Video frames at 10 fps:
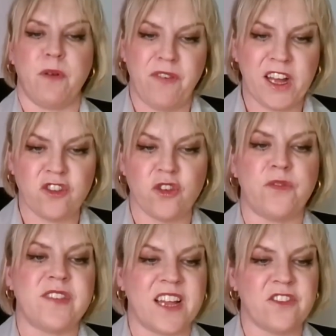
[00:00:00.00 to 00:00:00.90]
Prefecture
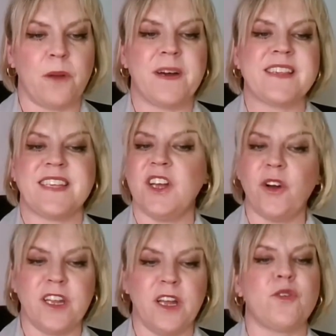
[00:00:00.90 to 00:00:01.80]
of Central
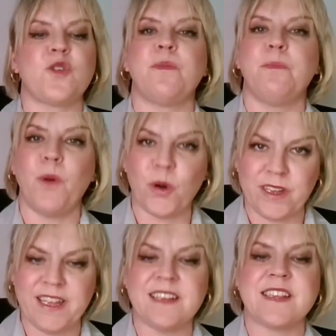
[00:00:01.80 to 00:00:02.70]
Macedonia for
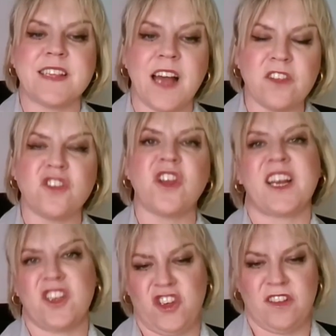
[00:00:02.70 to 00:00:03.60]
supporting such
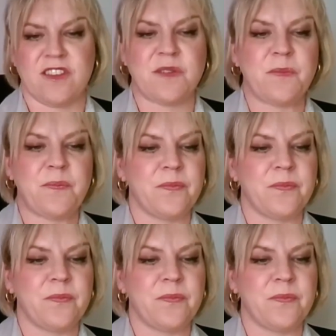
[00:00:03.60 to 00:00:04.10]
actions.